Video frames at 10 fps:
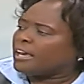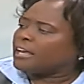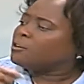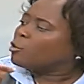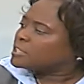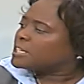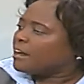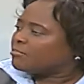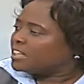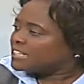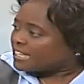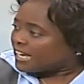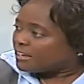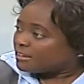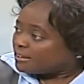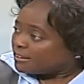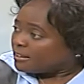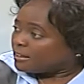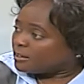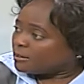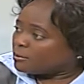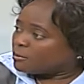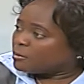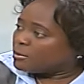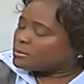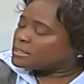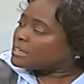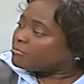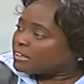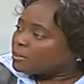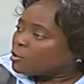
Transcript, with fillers: and not have the entire uh, uh seven